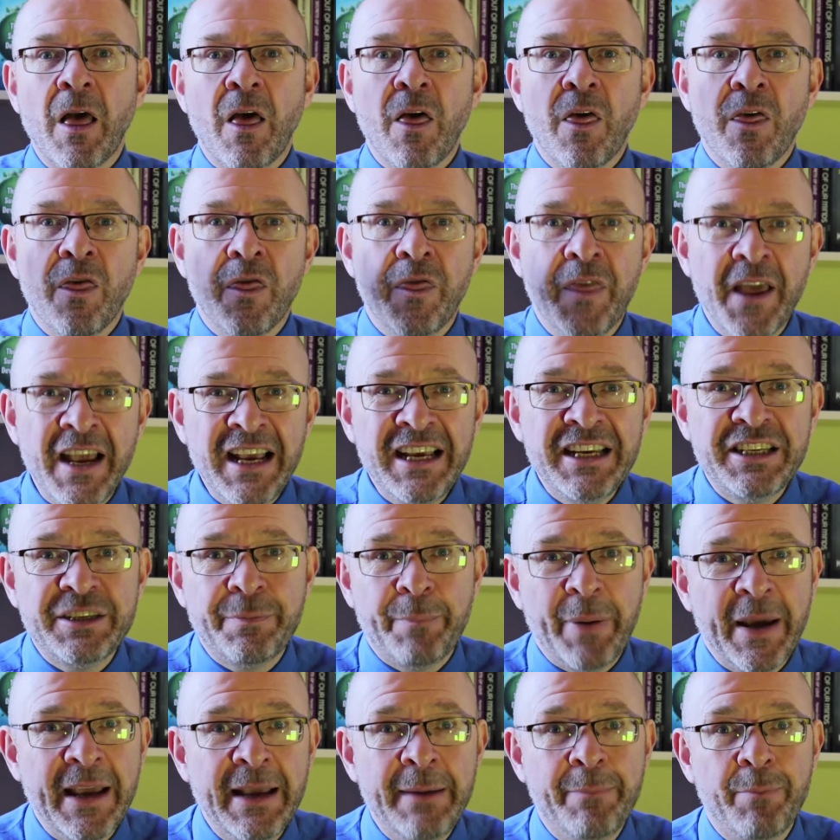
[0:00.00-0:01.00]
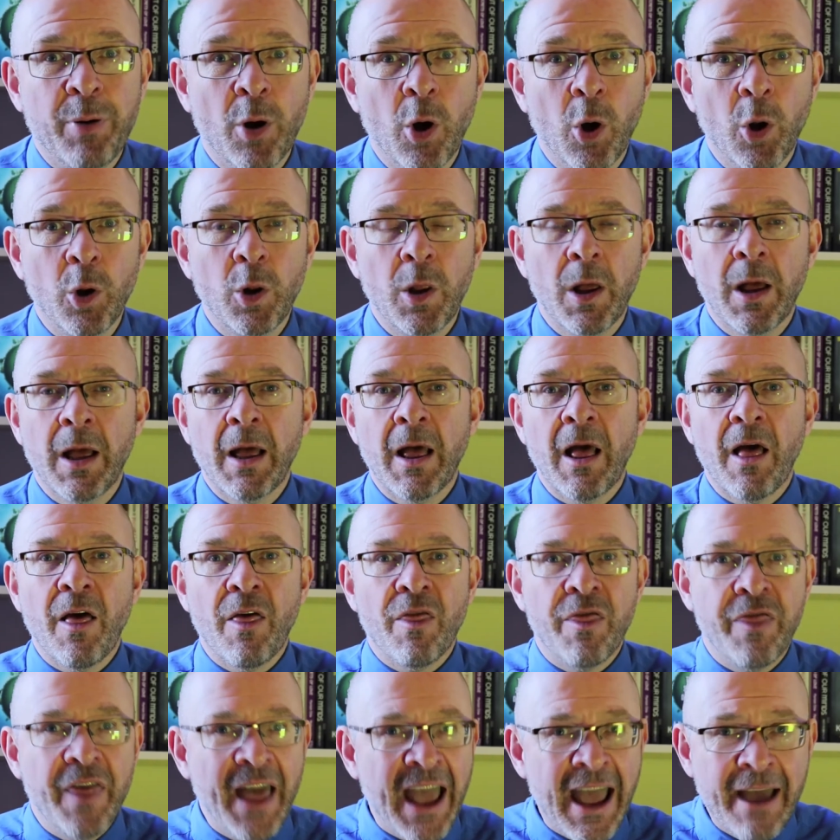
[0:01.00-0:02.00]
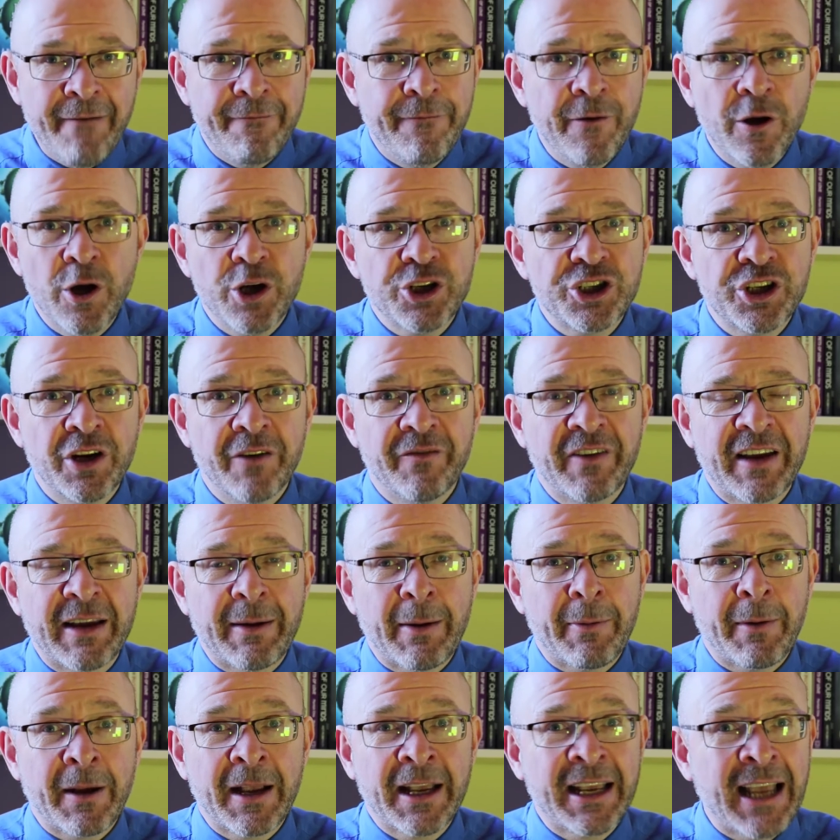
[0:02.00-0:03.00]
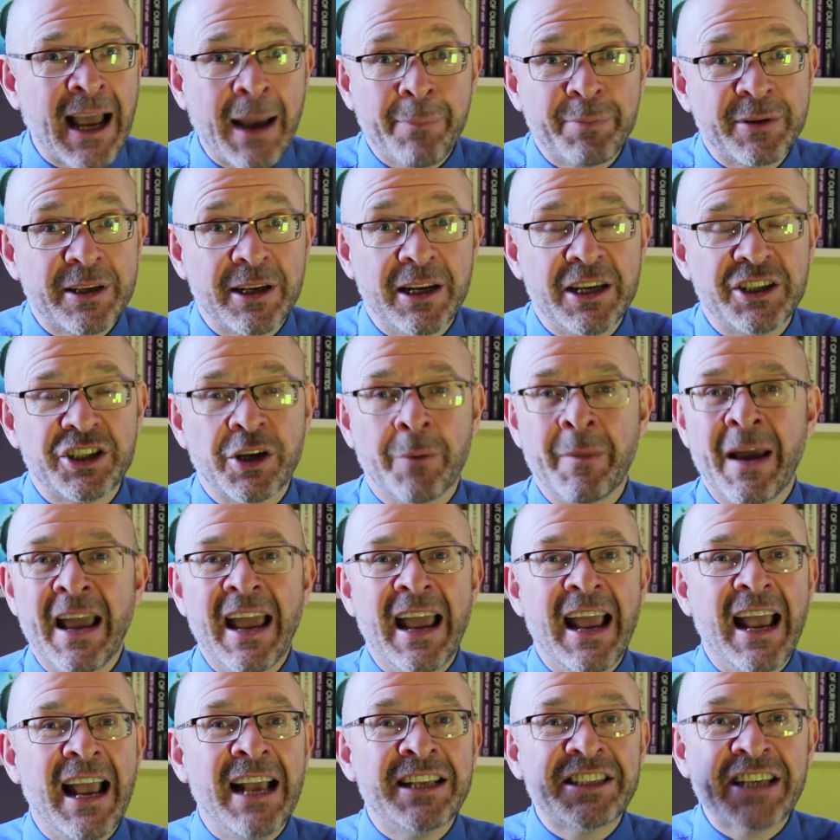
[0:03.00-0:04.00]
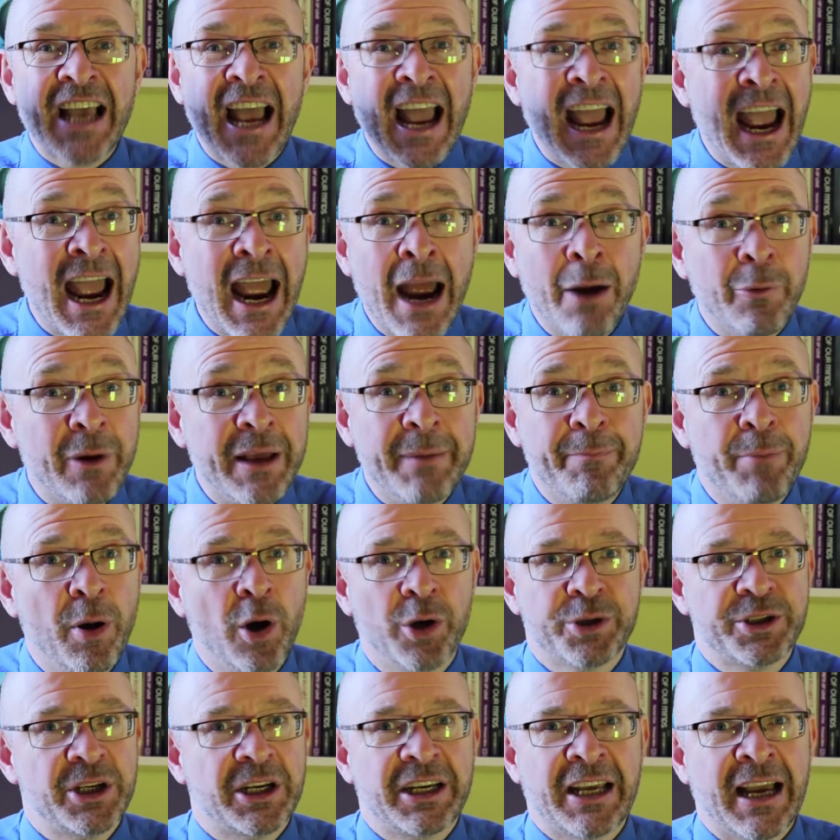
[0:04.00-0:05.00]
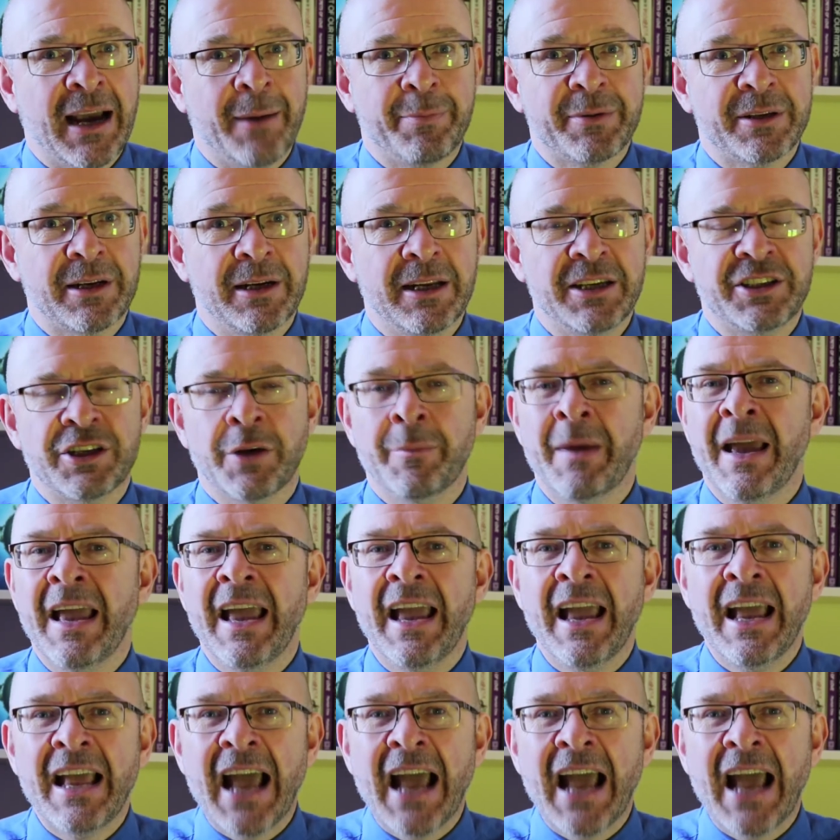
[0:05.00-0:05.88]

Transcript: These people, their version of capitalism, it's Harry Potter capitalism.